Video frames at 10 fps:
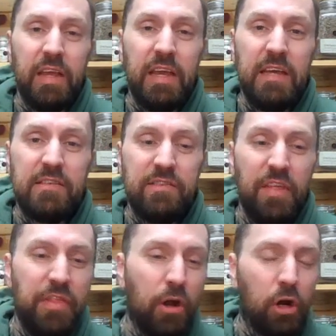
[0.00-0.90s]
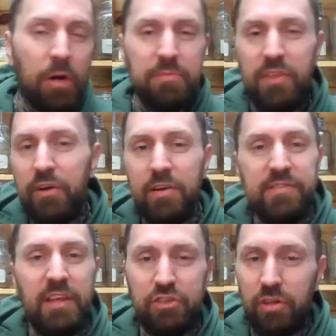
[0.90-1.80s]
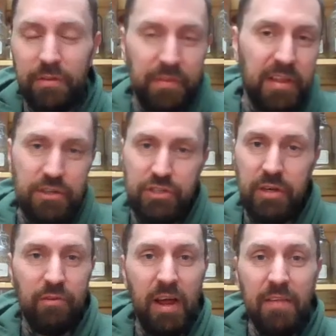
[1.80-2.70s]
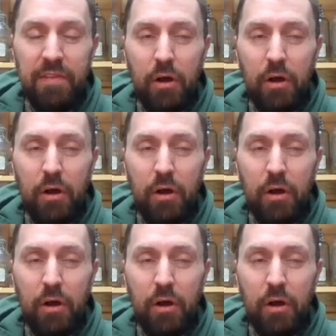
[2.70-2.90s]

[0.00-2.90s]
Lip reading: is that they're herbs that are essential in the kitchen, right?